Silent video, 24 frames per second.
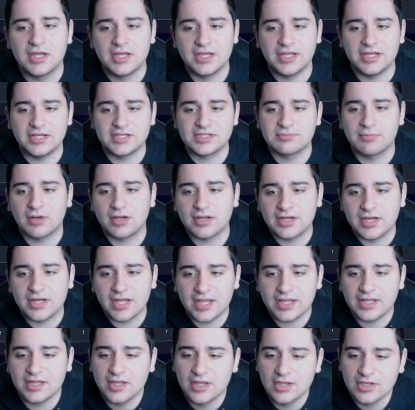It is
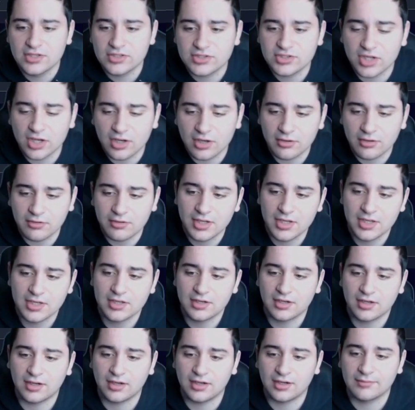Monday. So
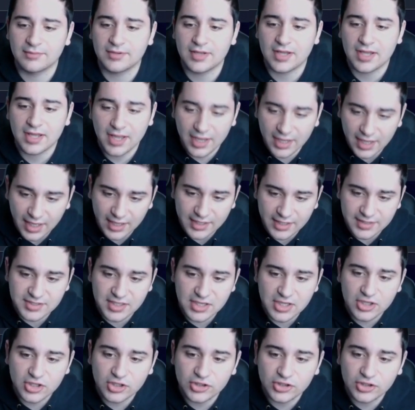guys,